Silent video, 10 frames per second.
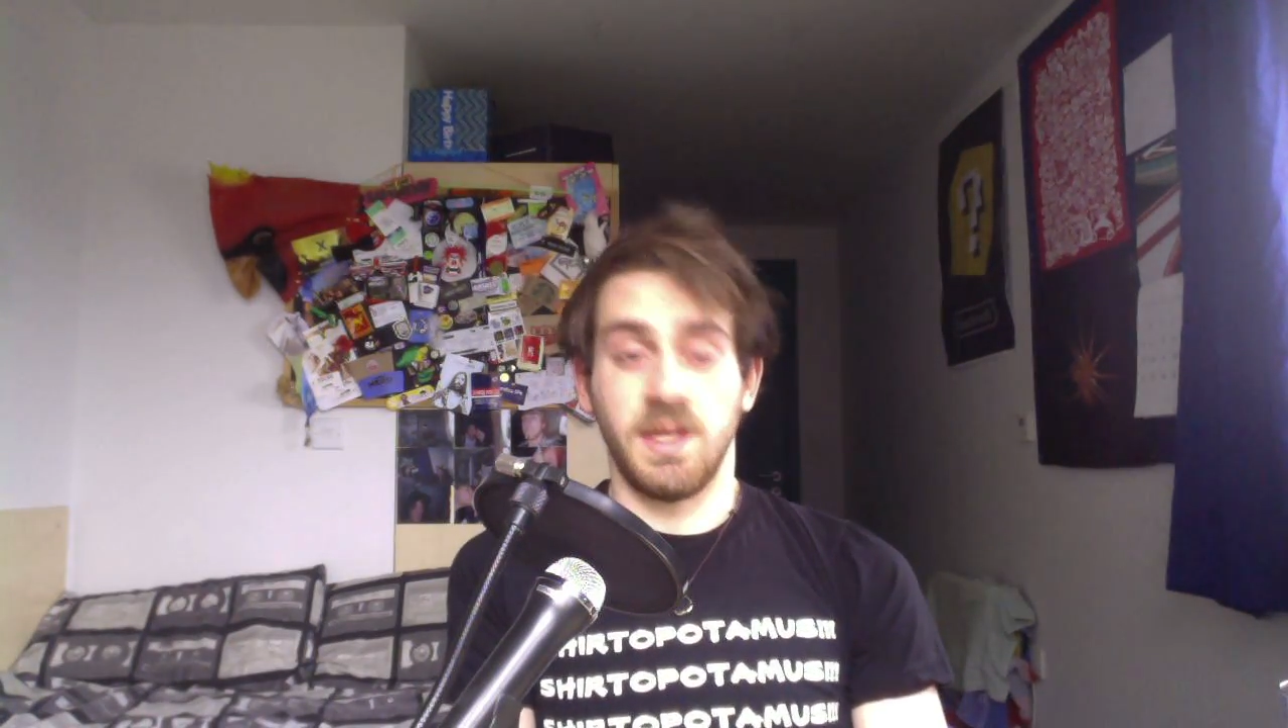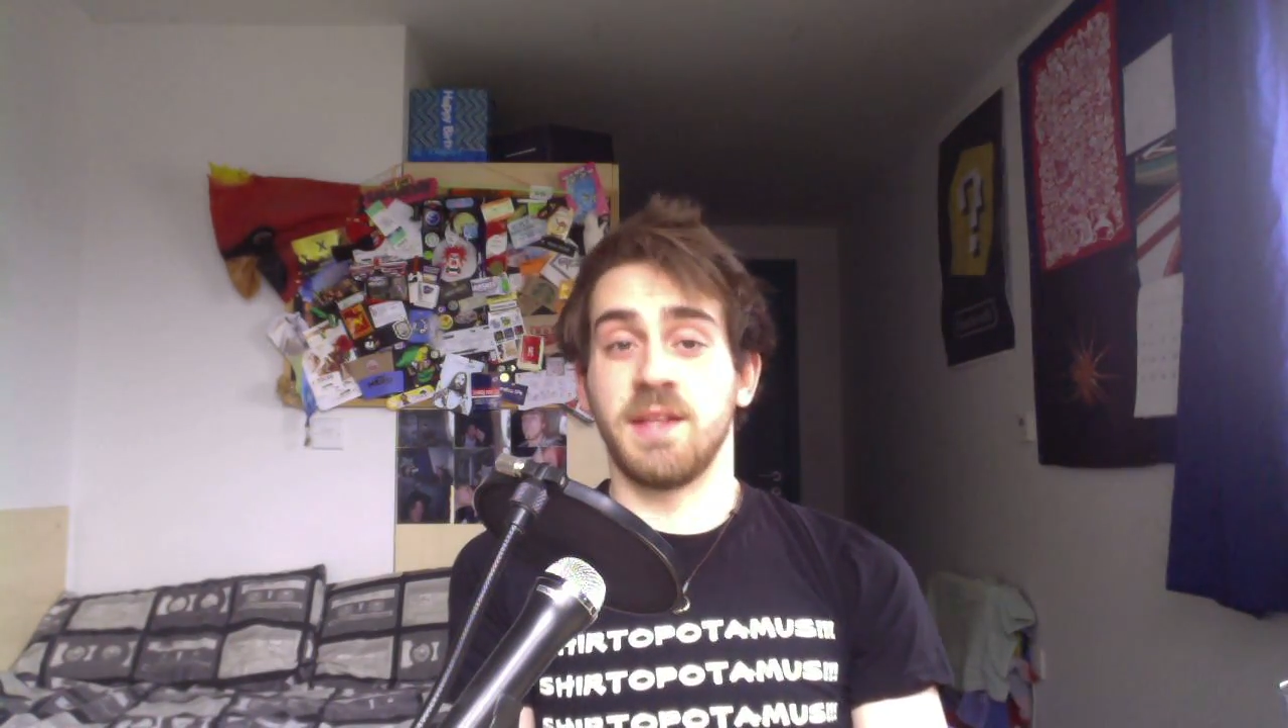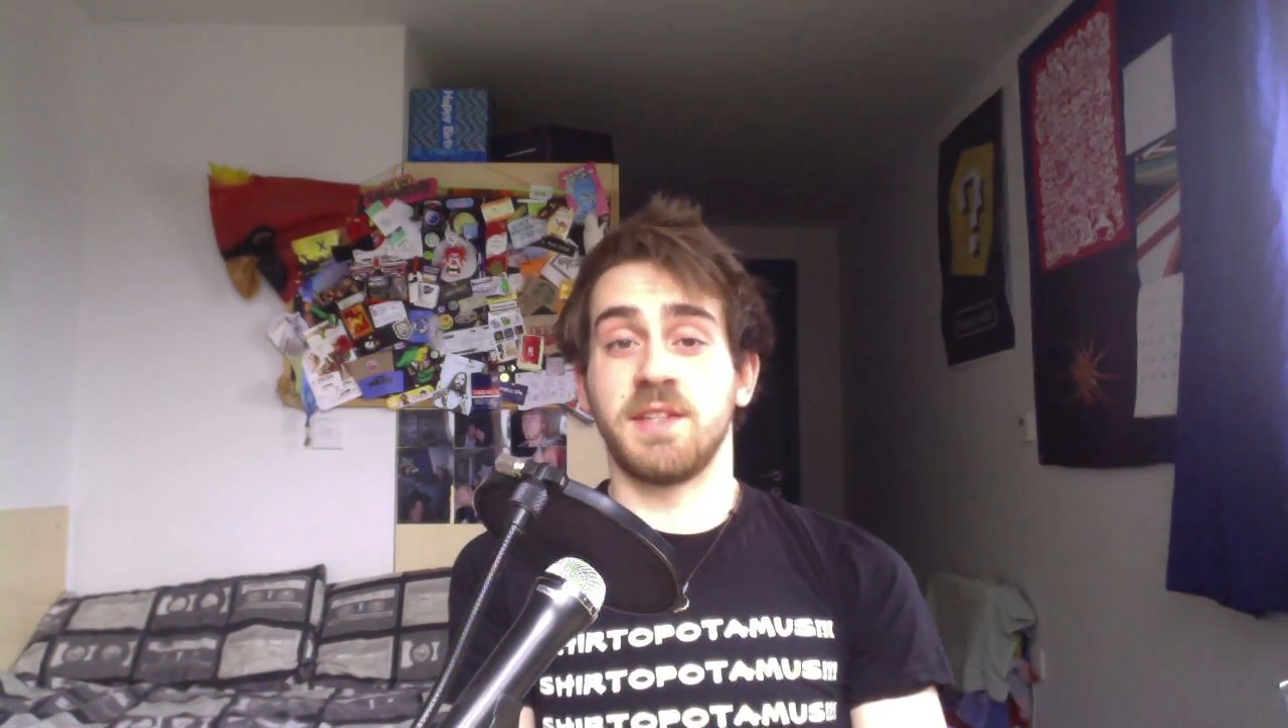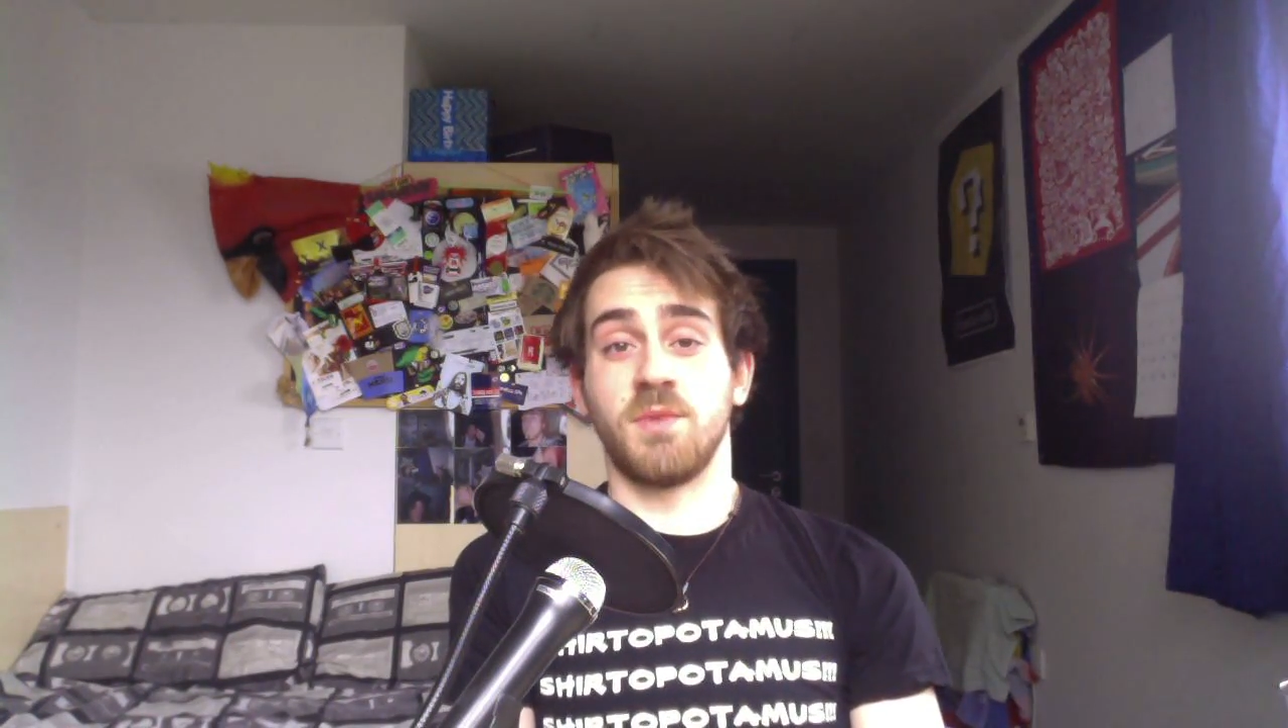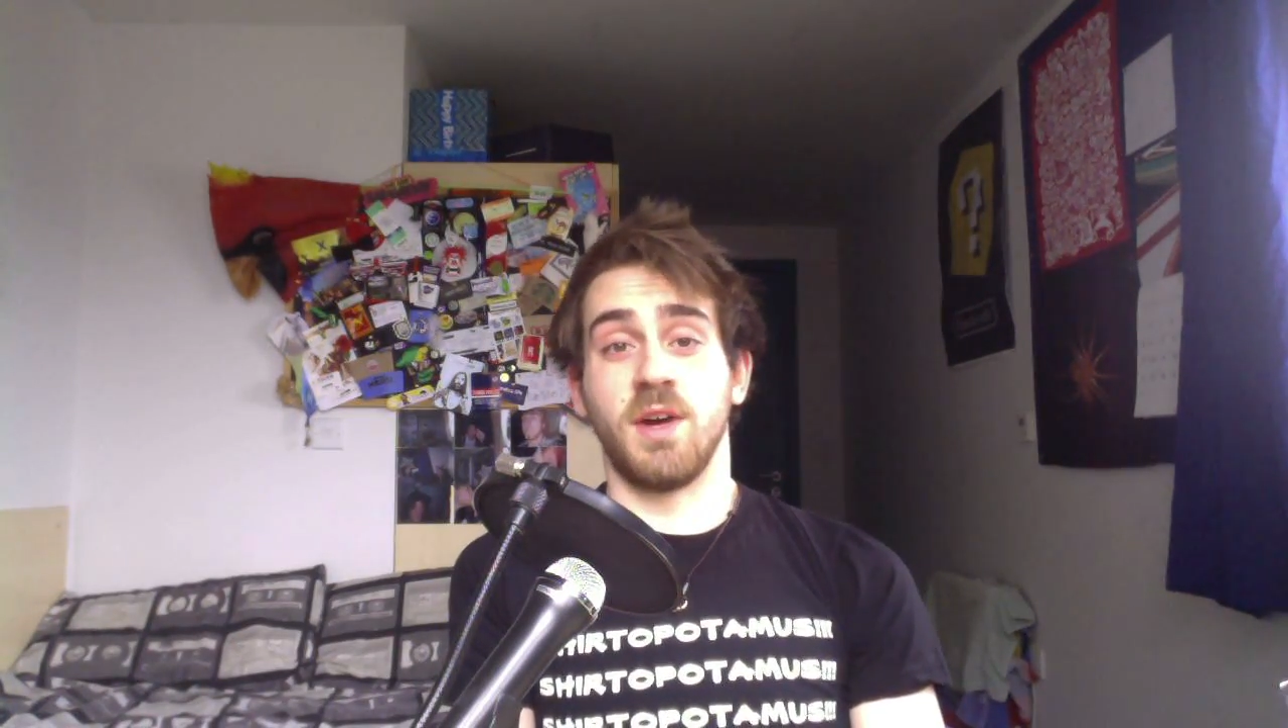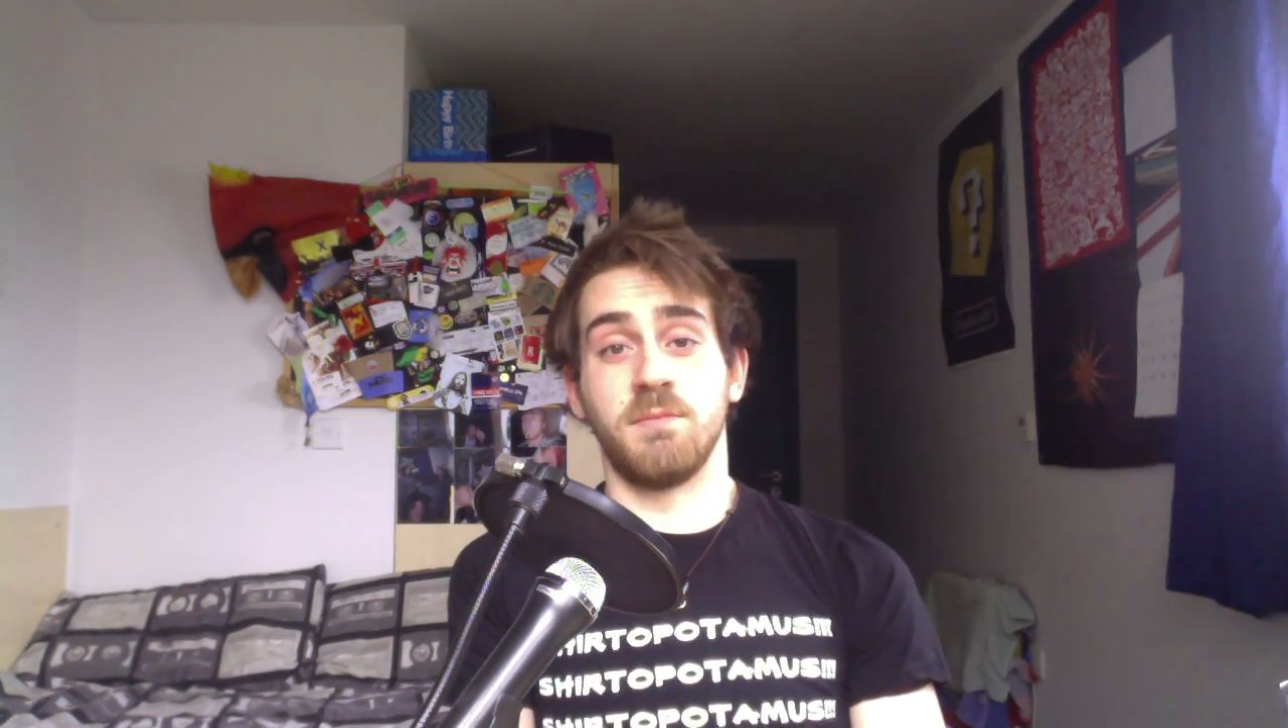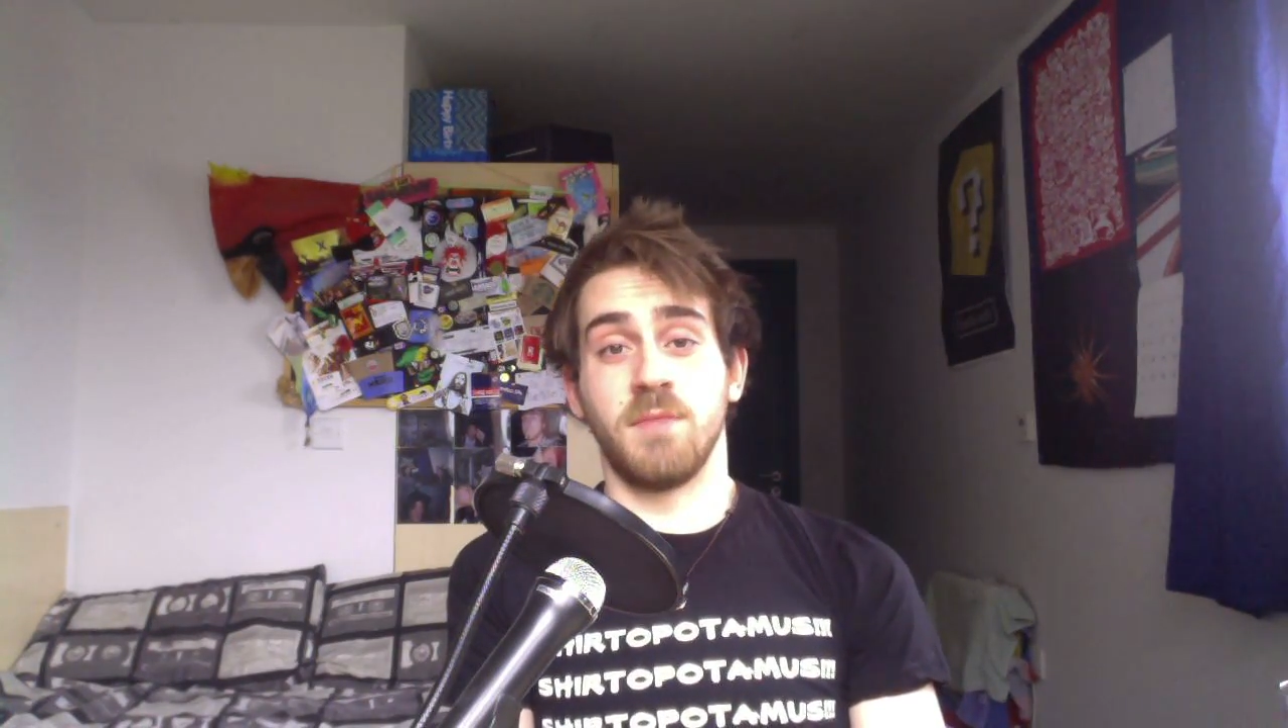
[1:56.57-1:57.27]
Yeah, that's right,